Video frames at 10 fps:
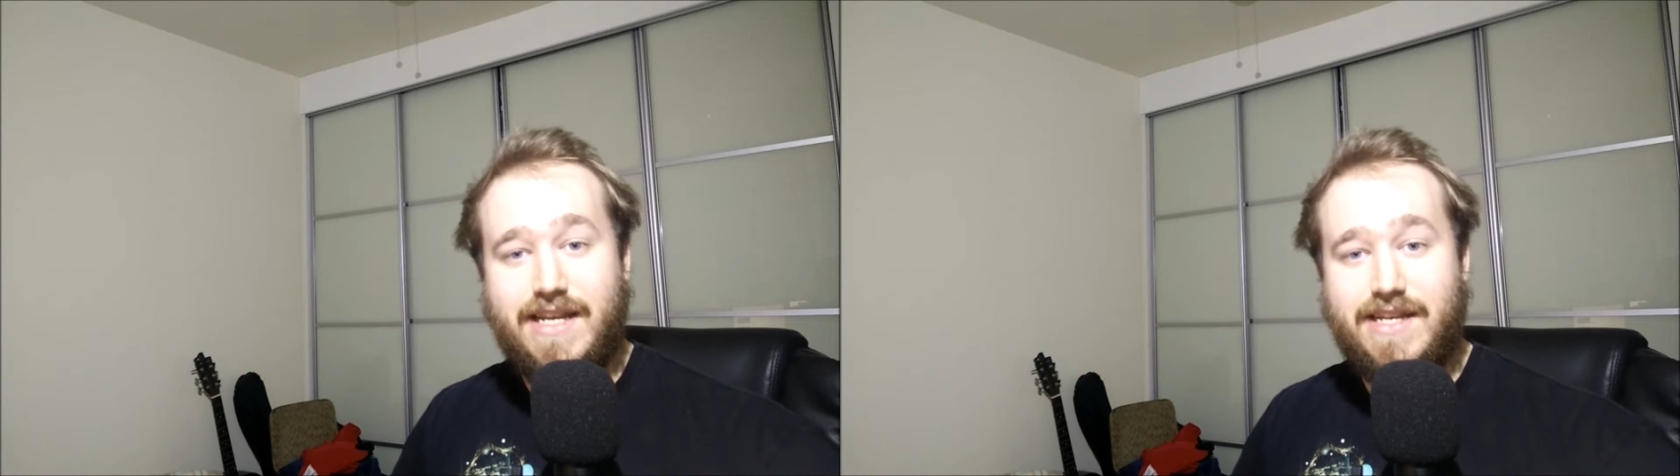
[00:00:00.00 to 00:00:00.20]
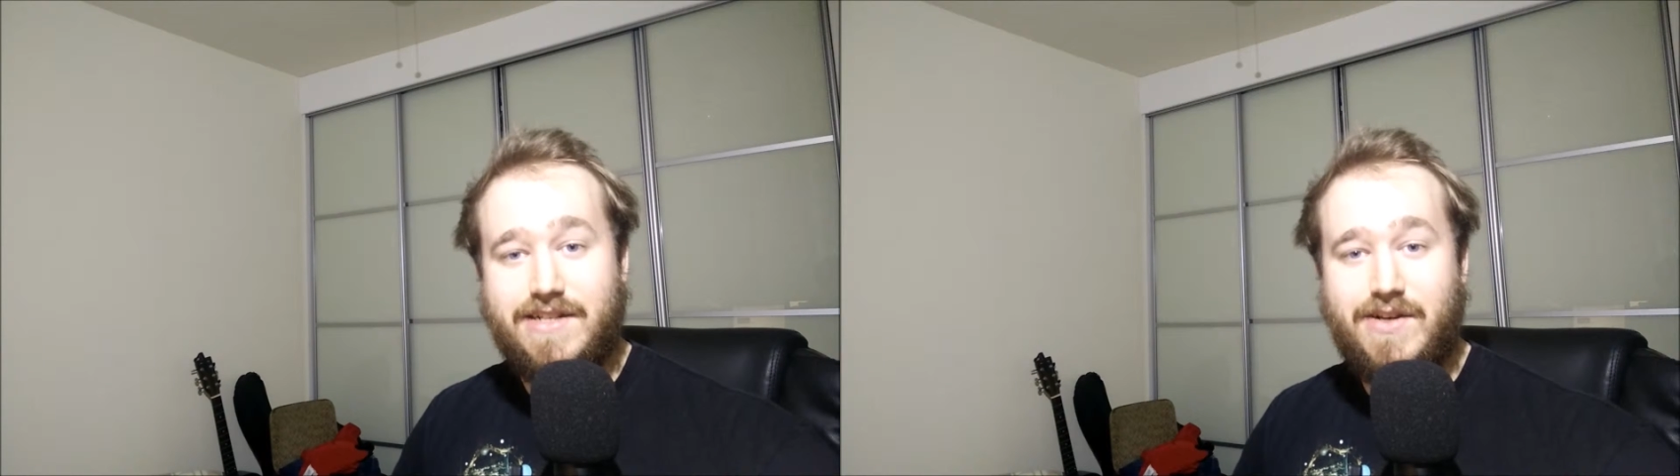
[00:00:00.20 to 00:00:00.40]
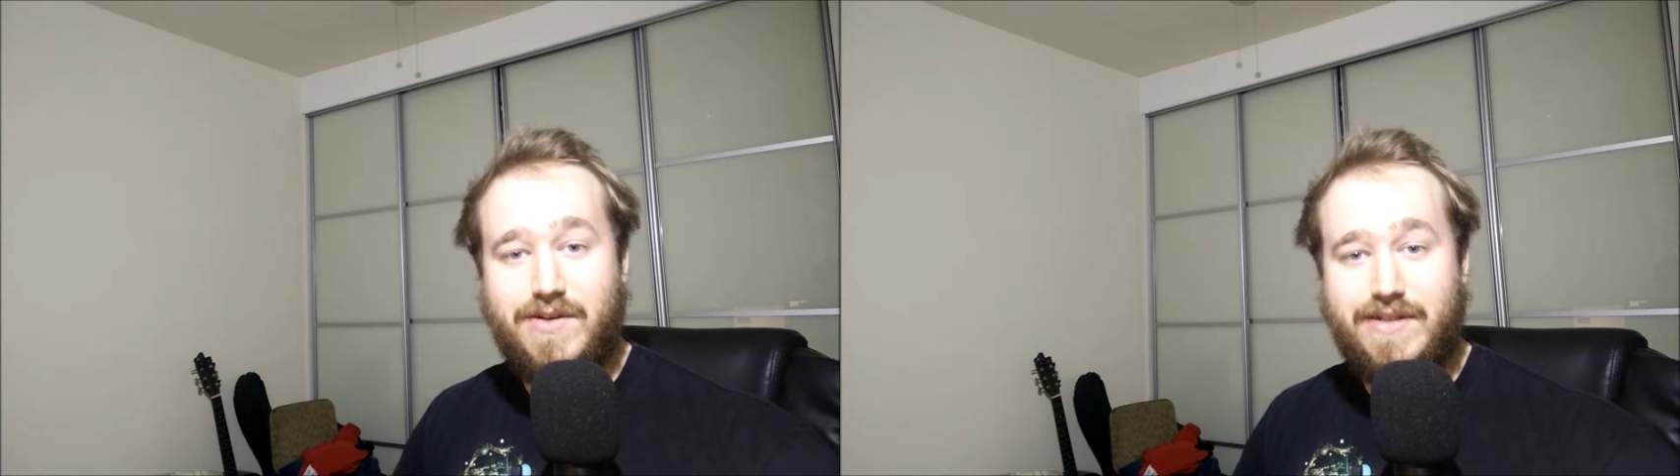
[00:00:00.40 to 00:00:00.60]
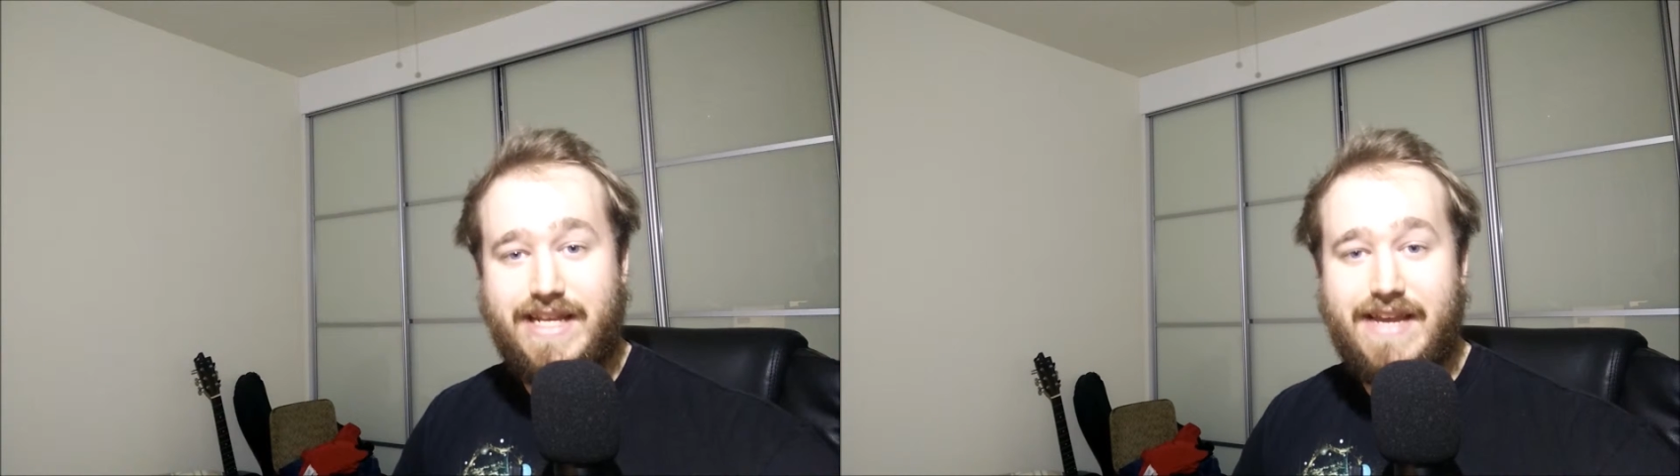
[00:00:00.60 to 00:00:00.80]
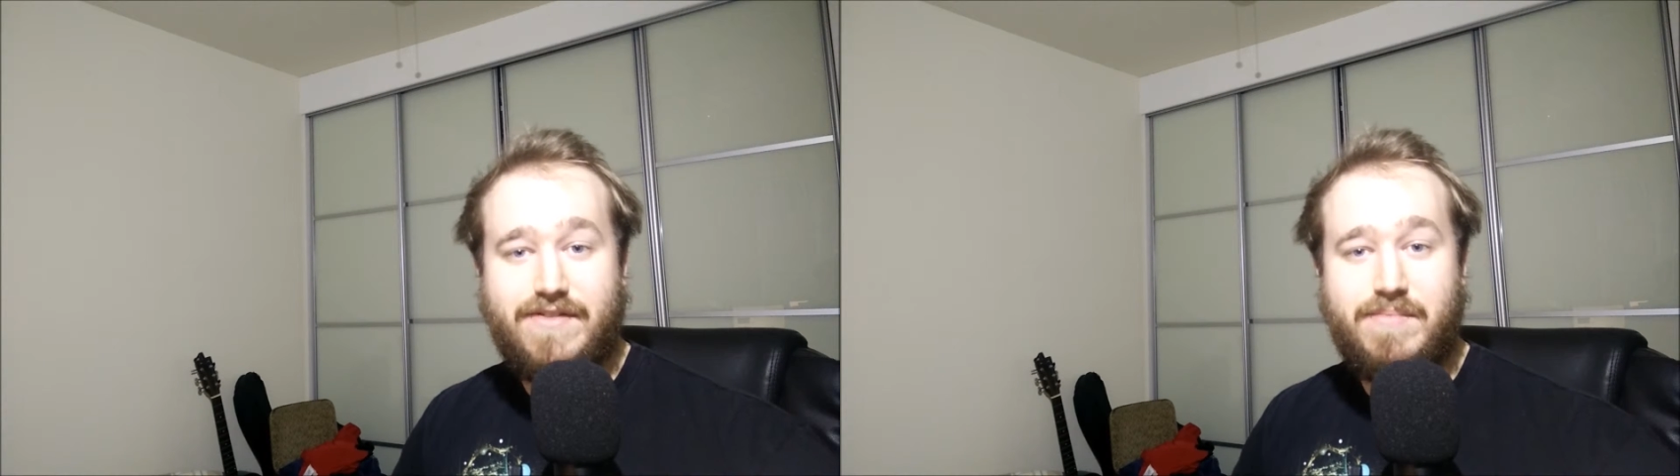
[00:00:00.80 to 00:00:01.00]
I can
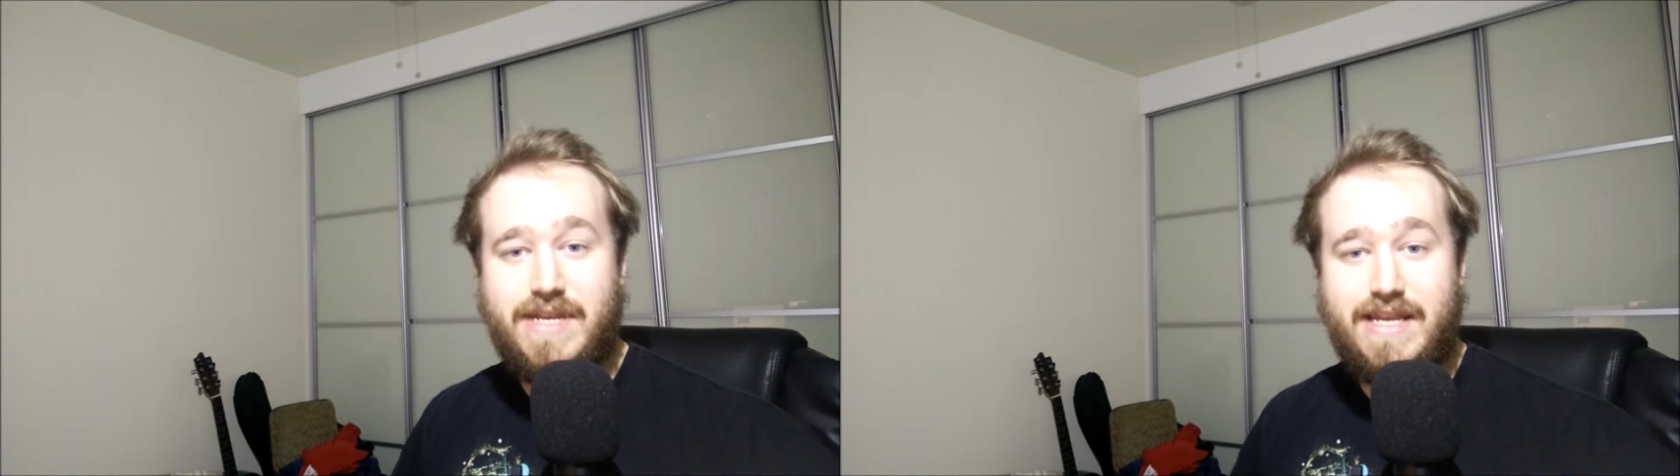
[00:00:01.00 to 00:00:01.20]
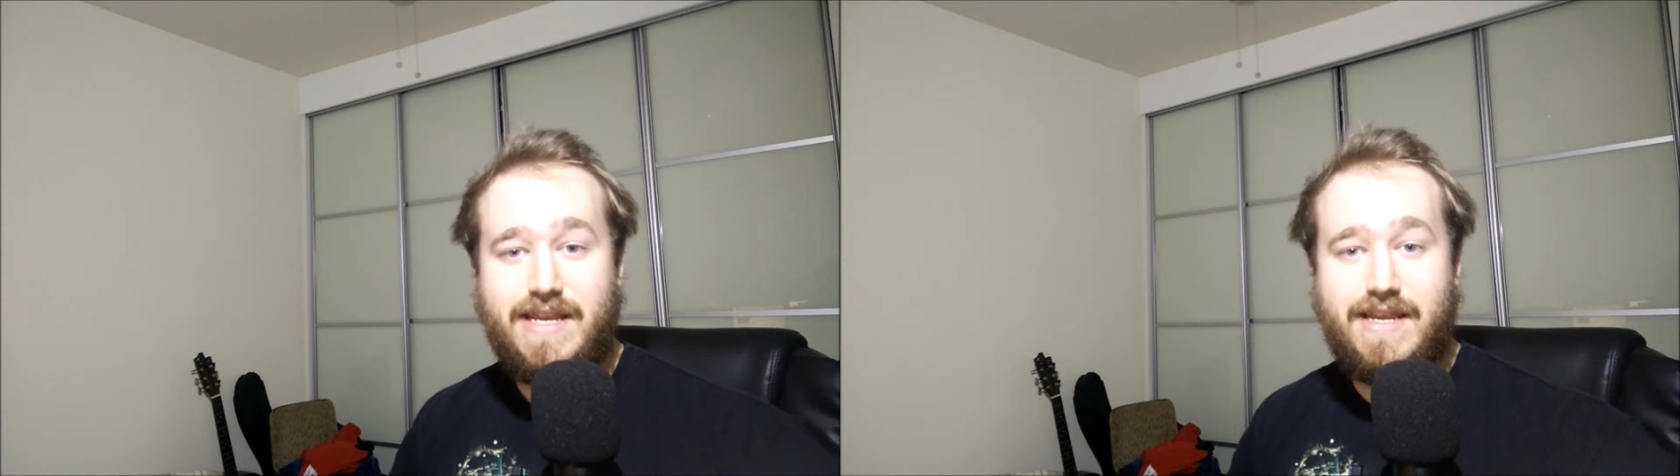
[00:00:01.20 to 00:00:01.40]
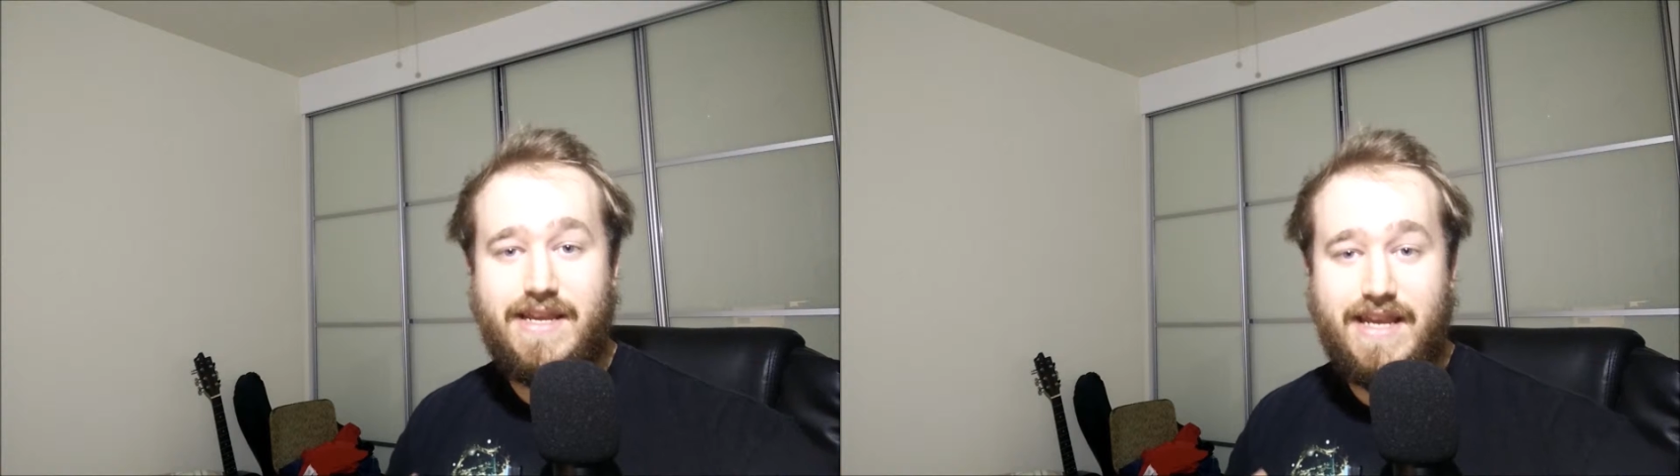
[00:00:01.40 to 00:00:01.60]
only ever be